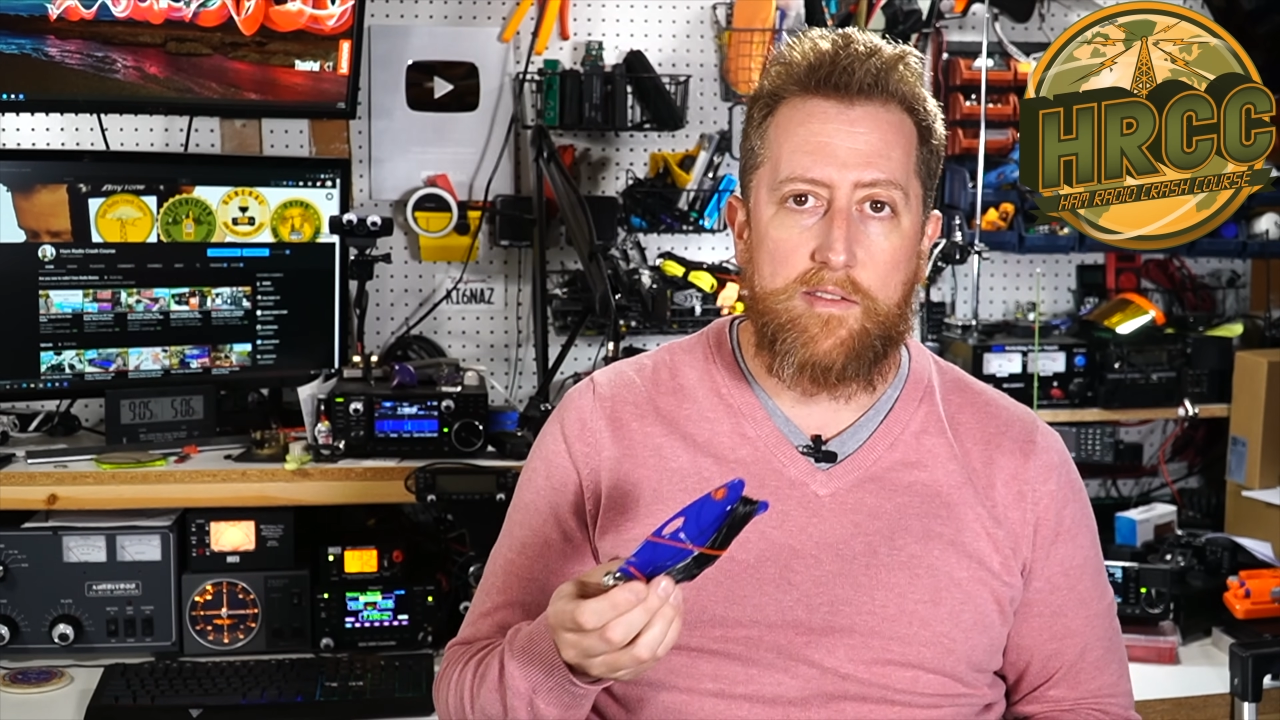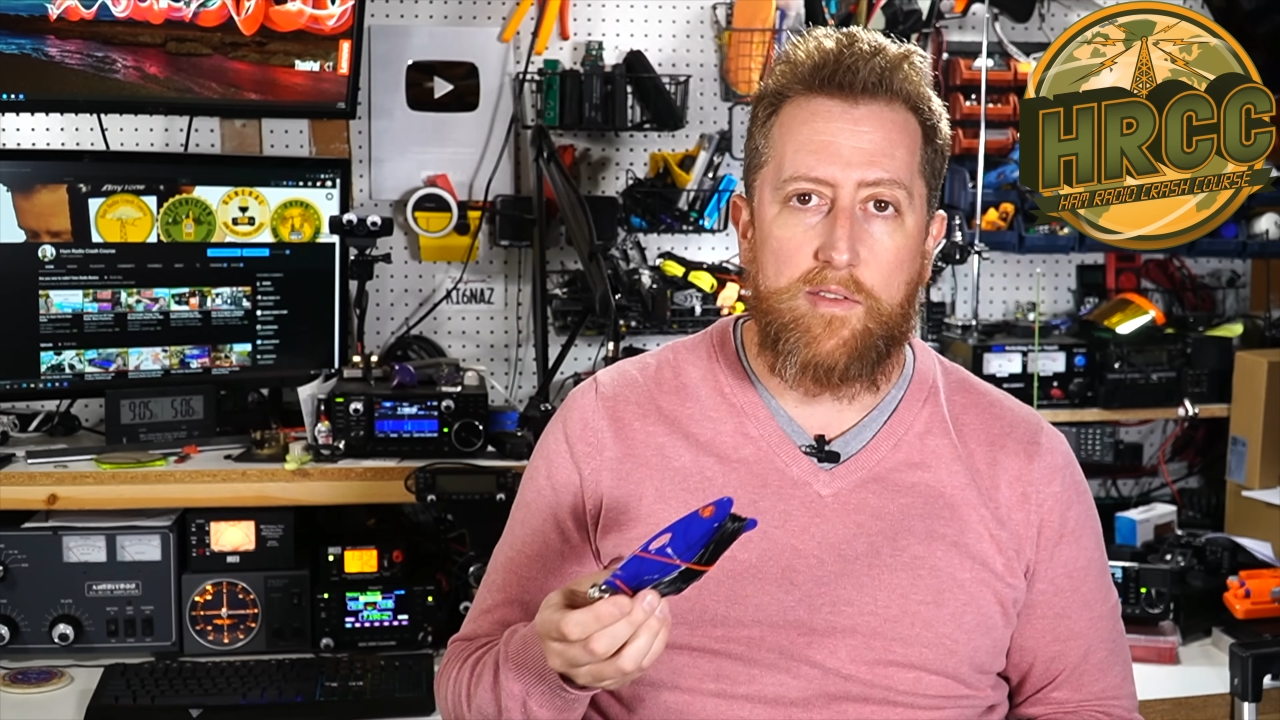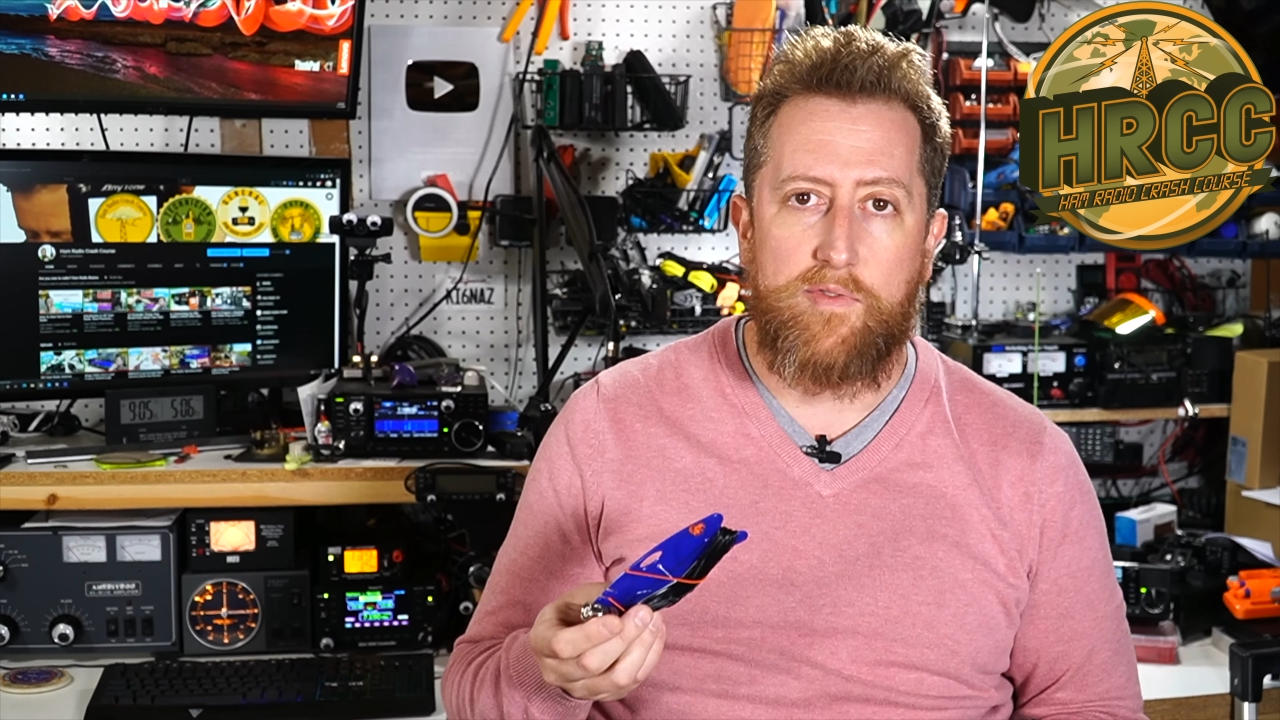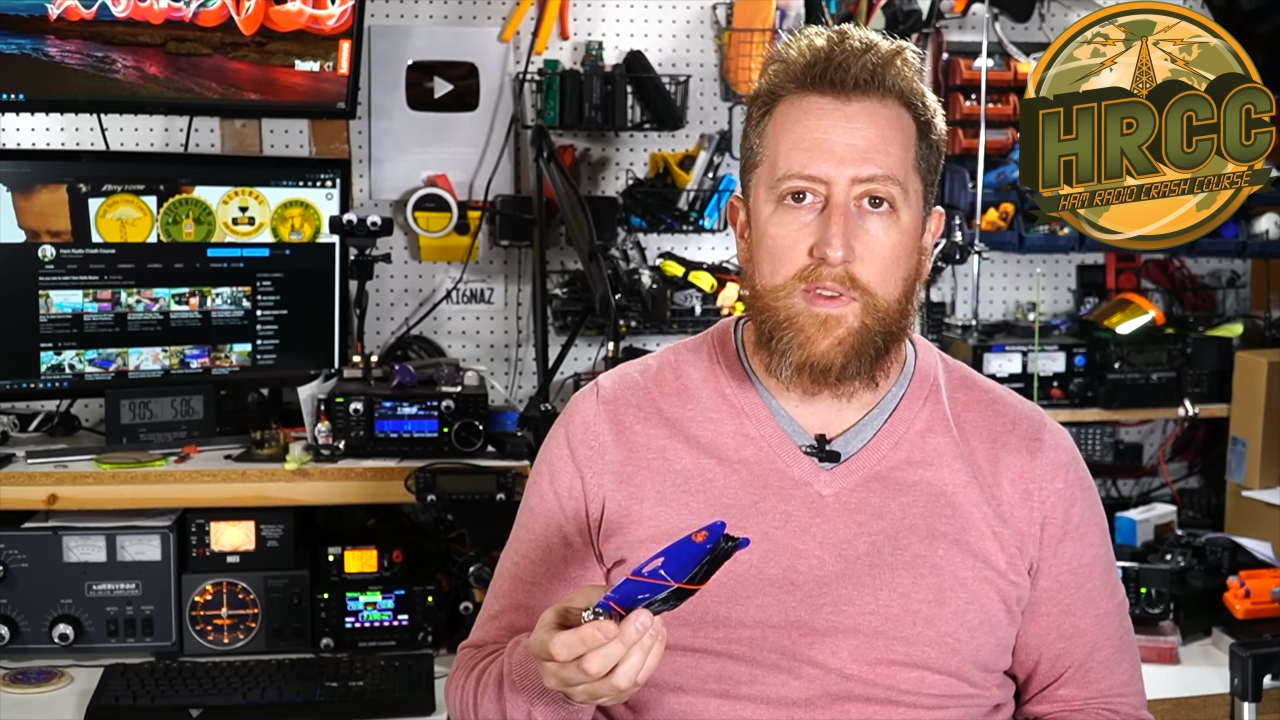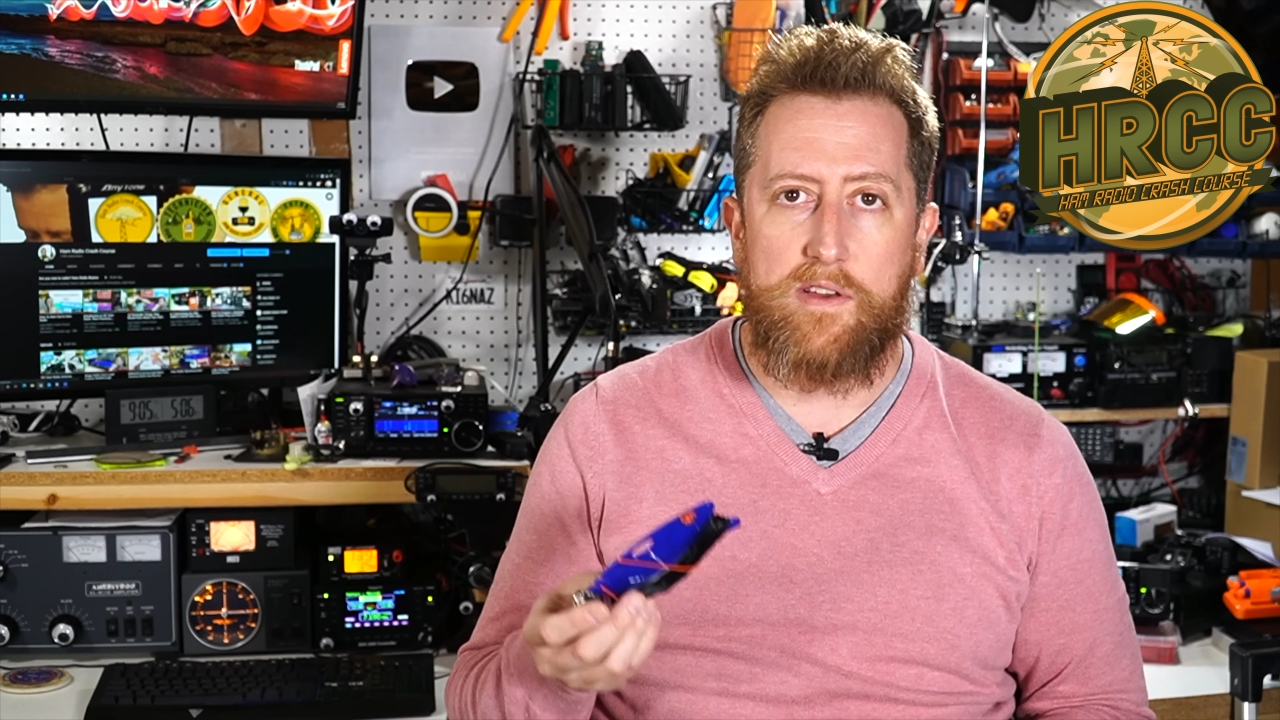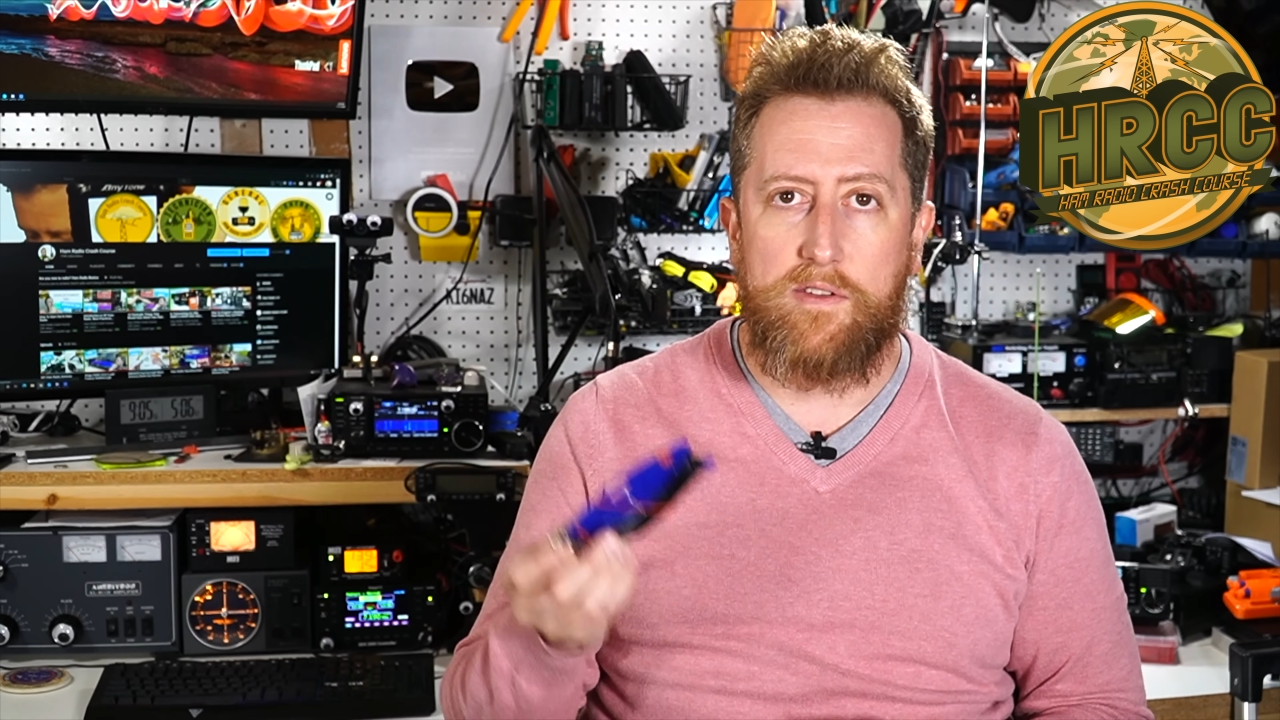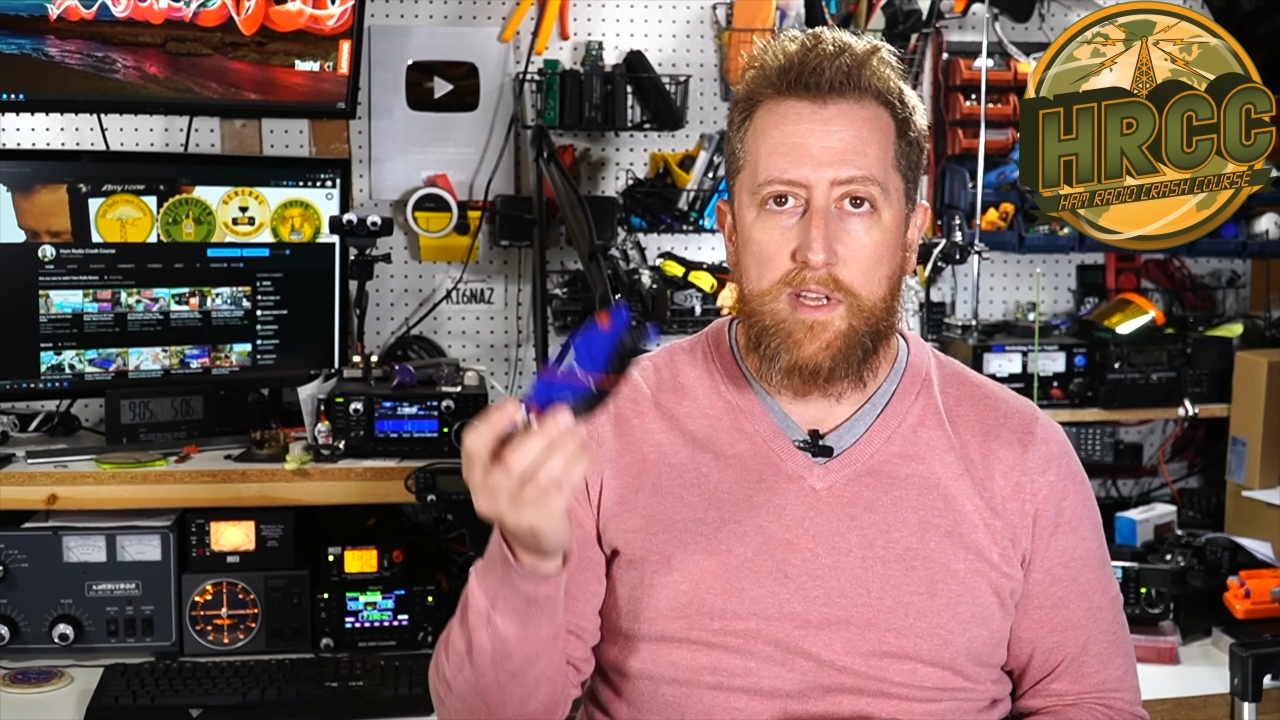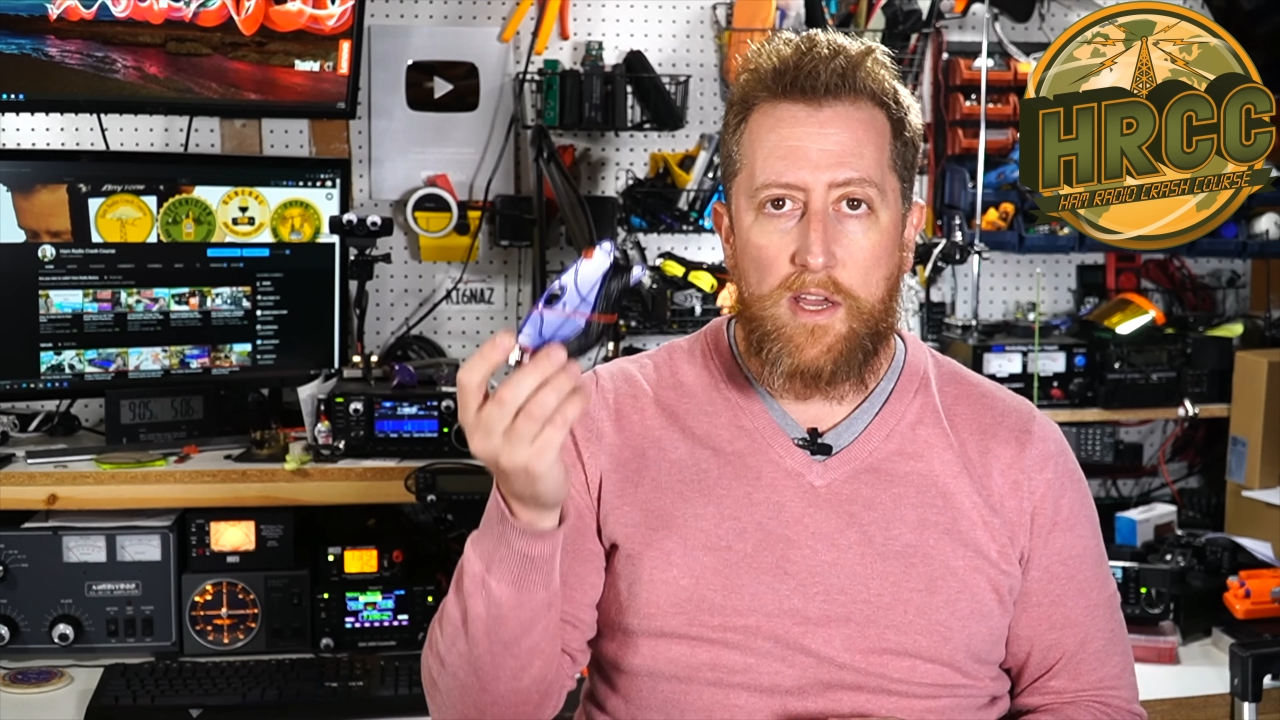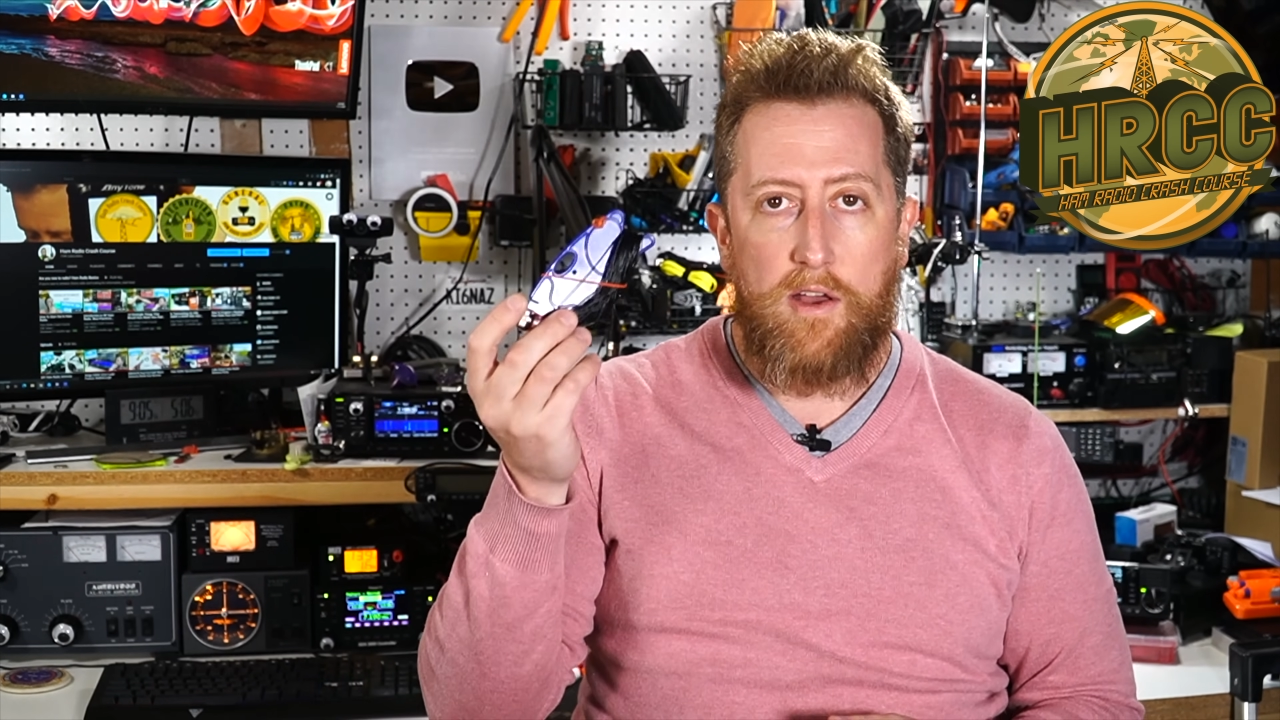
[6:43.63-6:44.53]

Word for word: into the field